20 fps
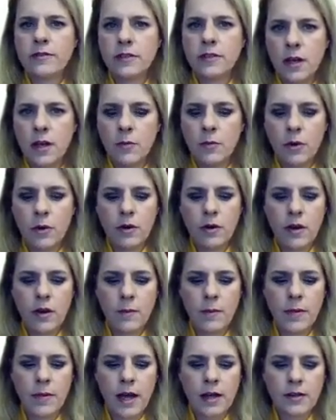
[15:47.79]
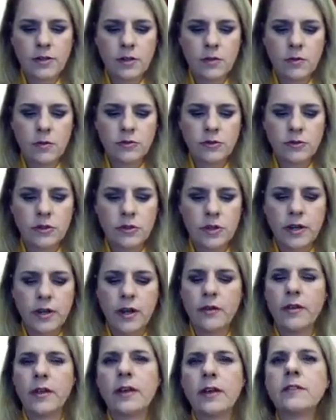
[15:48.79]
number, but I do want you to know
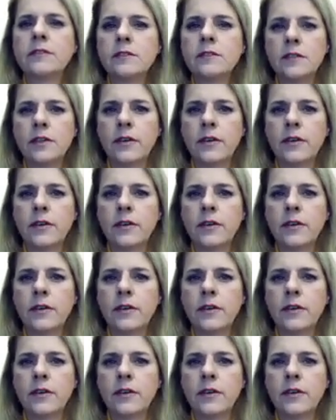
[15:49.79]
this.